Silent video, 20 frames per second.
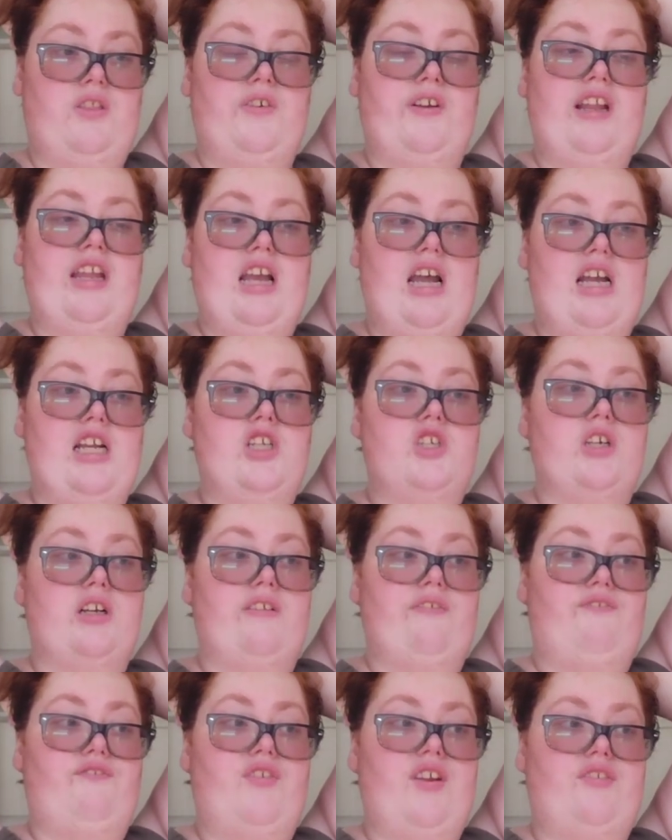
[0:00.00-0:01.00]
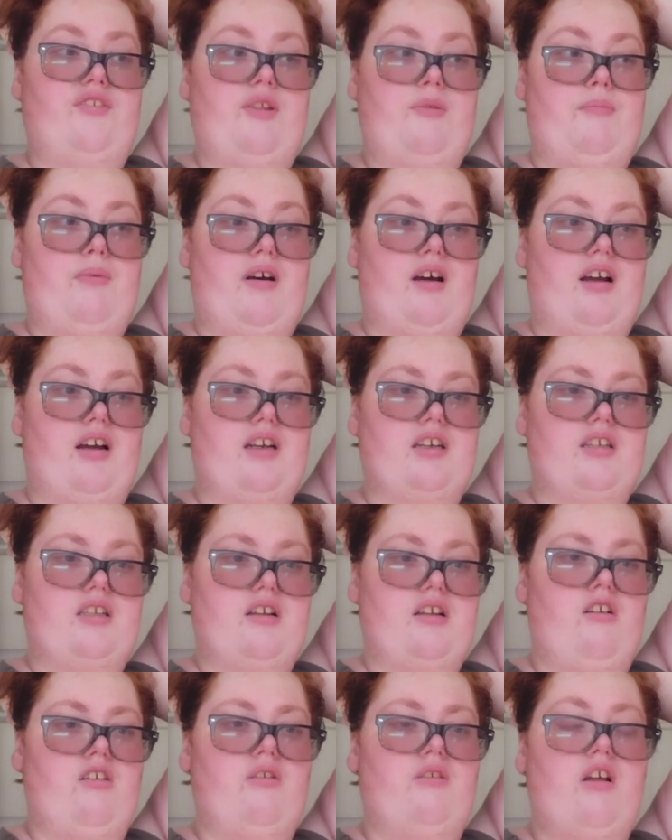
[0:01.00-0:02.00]
350 bucks.
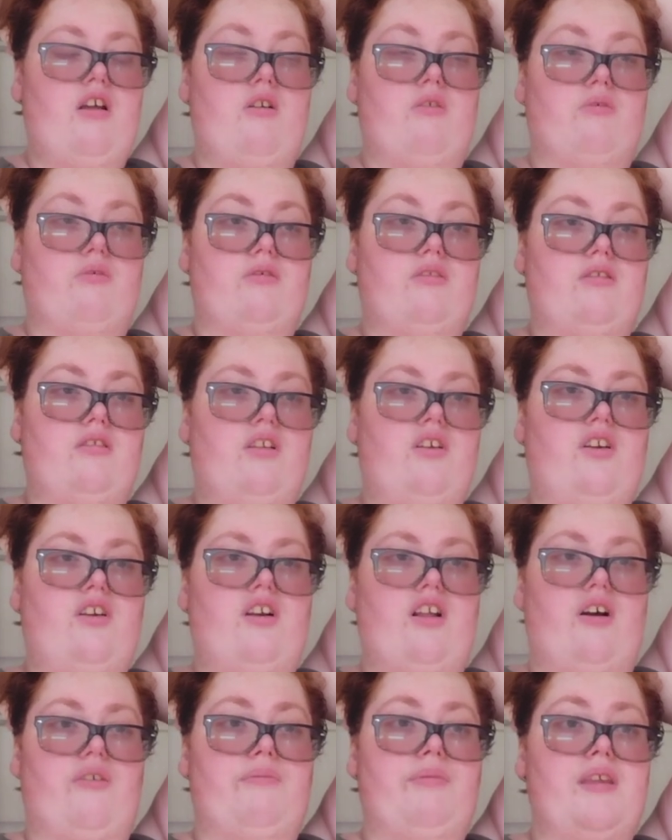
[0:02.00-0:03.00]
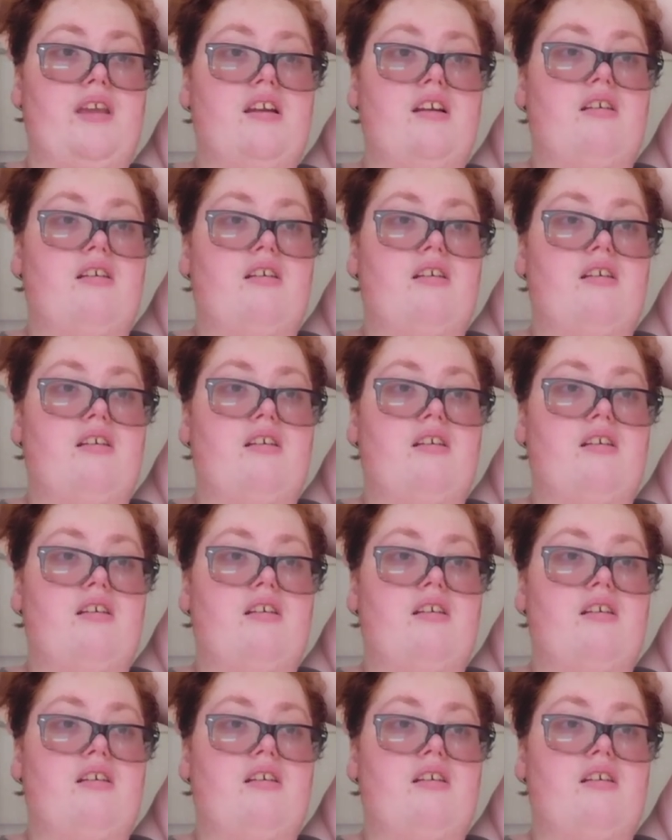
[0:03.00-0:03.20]
Or no, no, no, no.